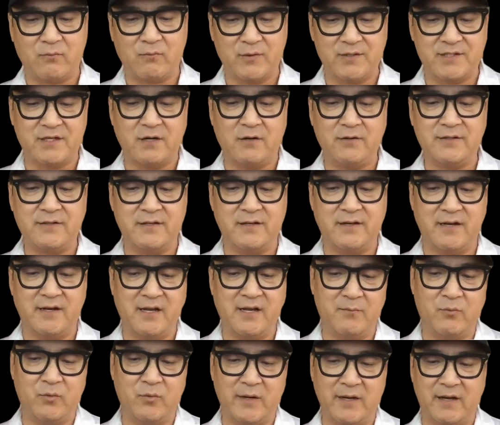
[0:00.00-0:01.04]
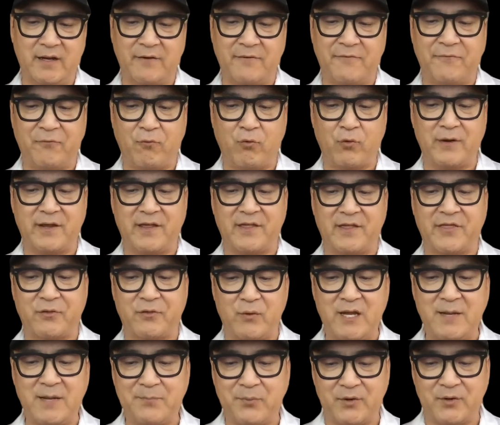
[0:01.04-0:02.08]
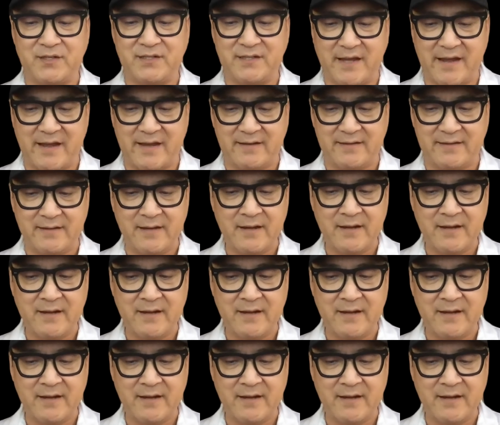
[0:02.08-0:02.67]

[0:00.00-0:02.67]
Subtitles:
resulted in him winning 43%